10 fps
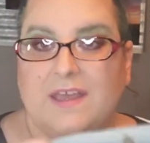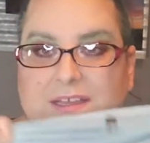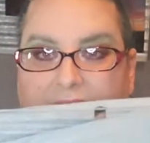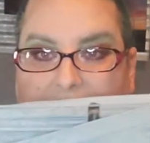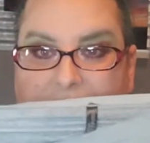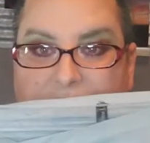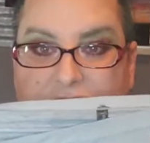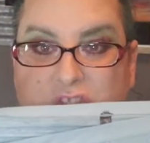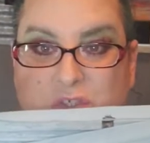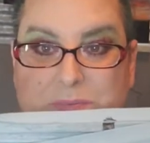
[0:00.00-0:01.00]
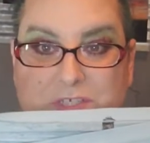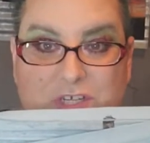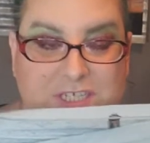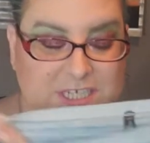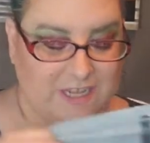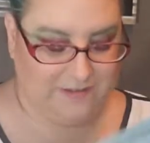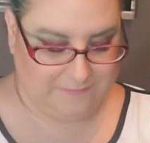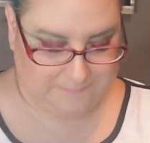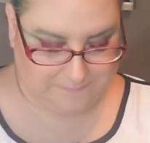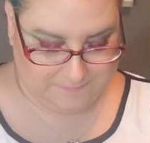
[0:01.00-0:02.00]
Again, super stretchy.
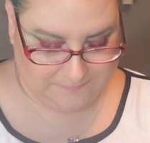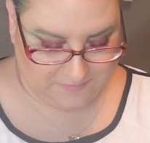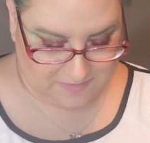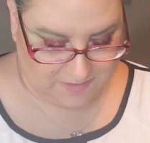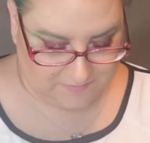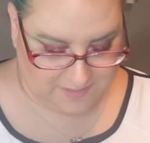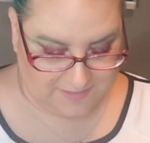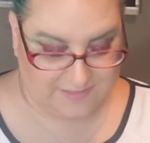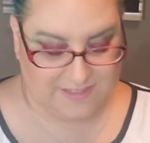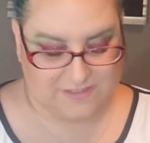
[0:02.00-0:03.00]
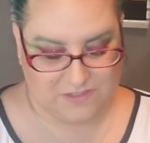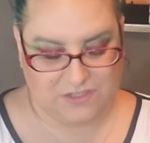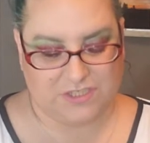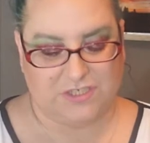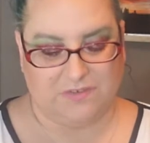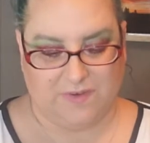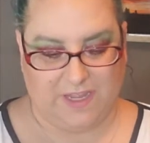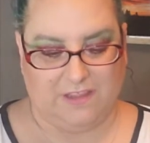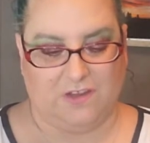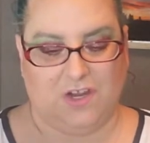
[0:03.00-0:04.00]
Love that. These are just your
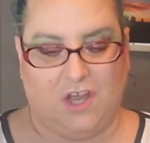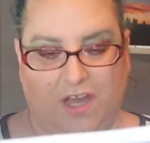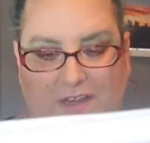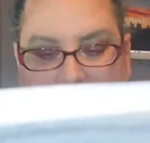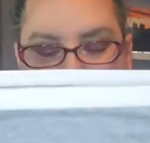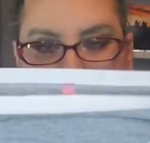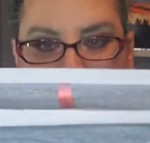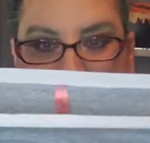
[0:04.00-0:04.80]
regular cotton.